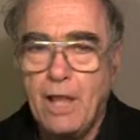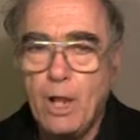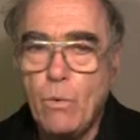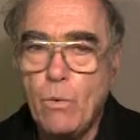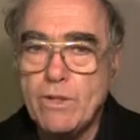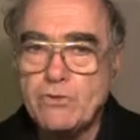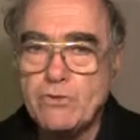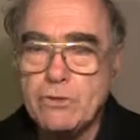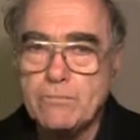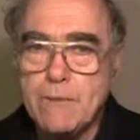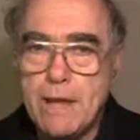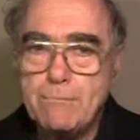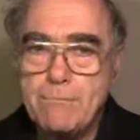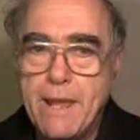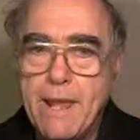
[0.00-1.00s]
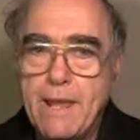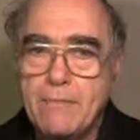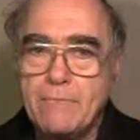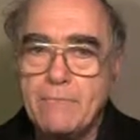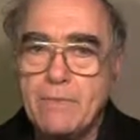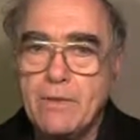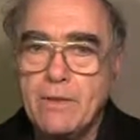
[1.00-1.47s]
A question might be,
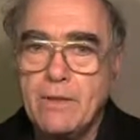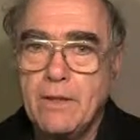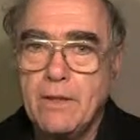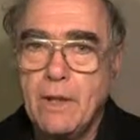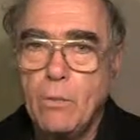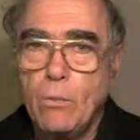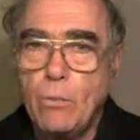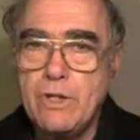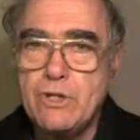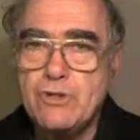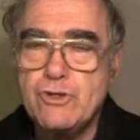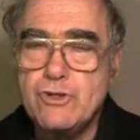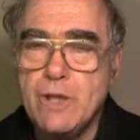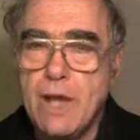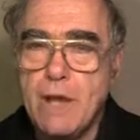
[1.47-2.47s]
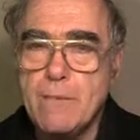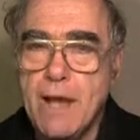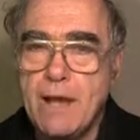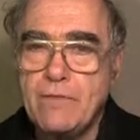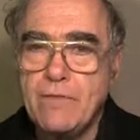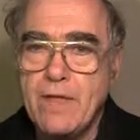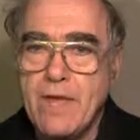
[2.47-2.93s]
which
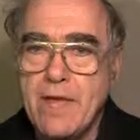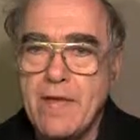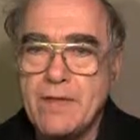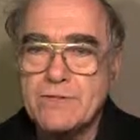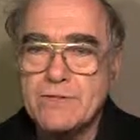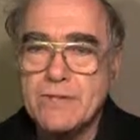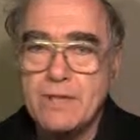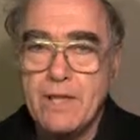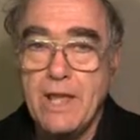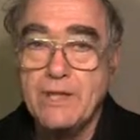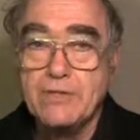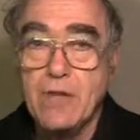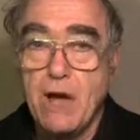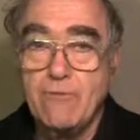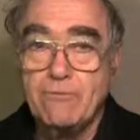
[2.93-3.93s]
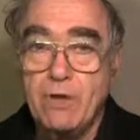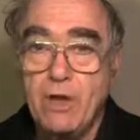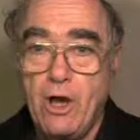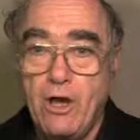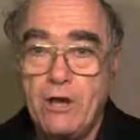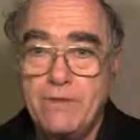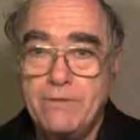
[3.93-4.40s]
among these is of
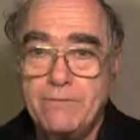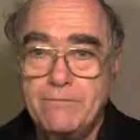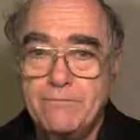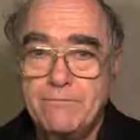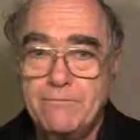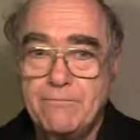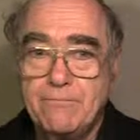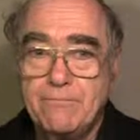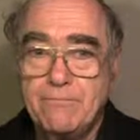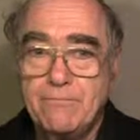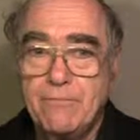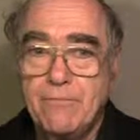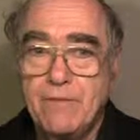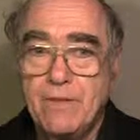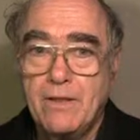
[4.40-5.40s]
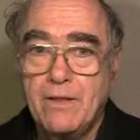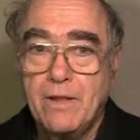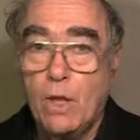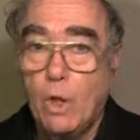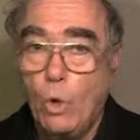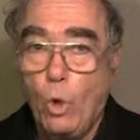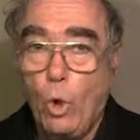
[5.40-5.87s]
God?
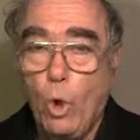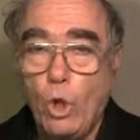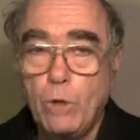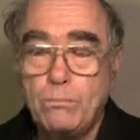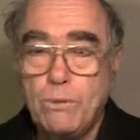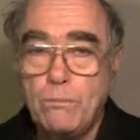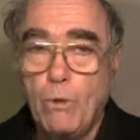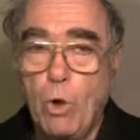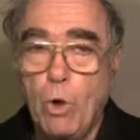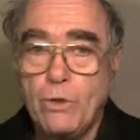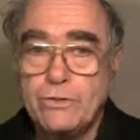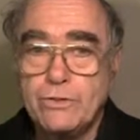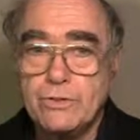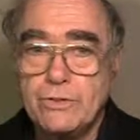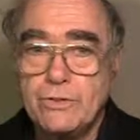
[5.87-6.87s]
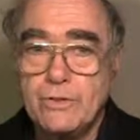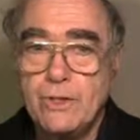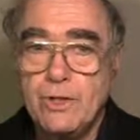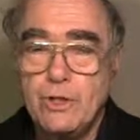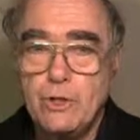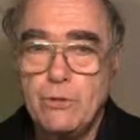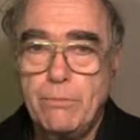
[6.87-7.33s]
All purport
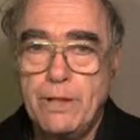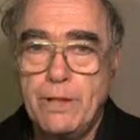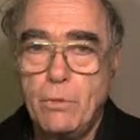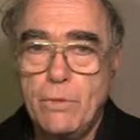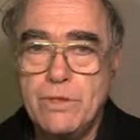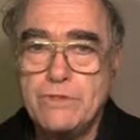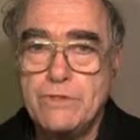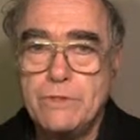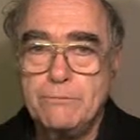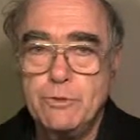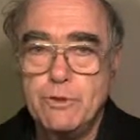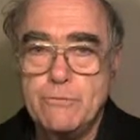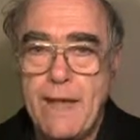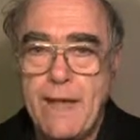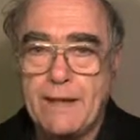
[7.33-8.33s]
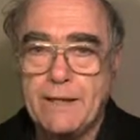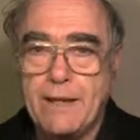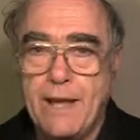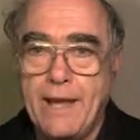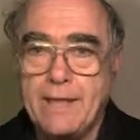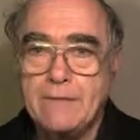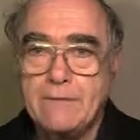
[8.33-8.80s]
to bring wisdom to
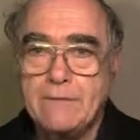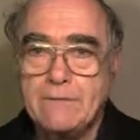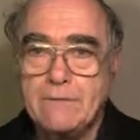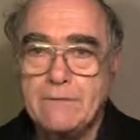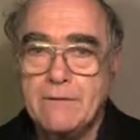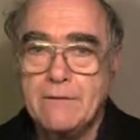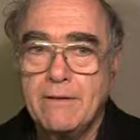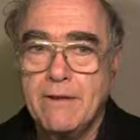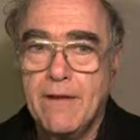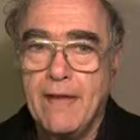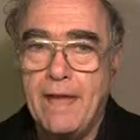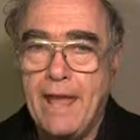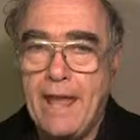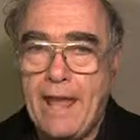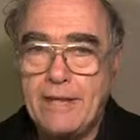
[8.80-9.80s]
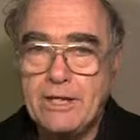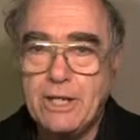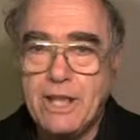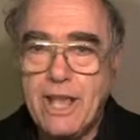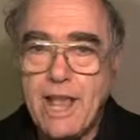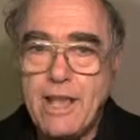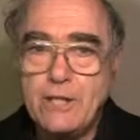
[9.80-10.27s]
mankind and a
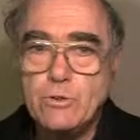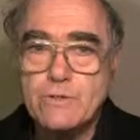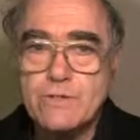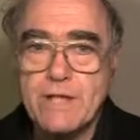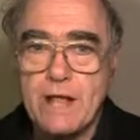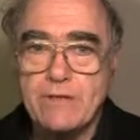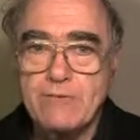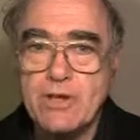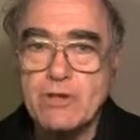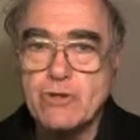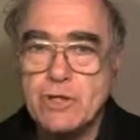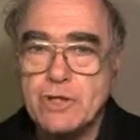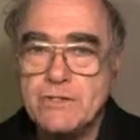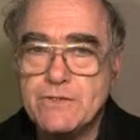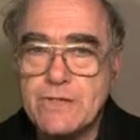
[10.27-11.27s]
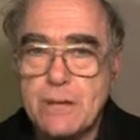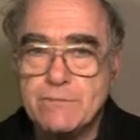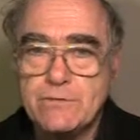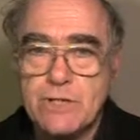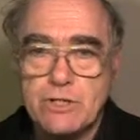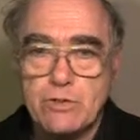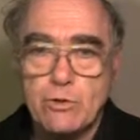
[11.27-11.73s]
key to salvation in some
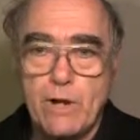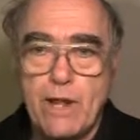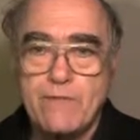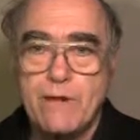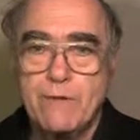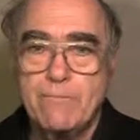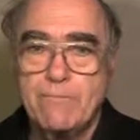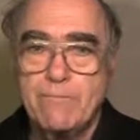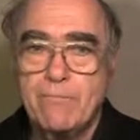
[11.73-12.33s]
sense or other.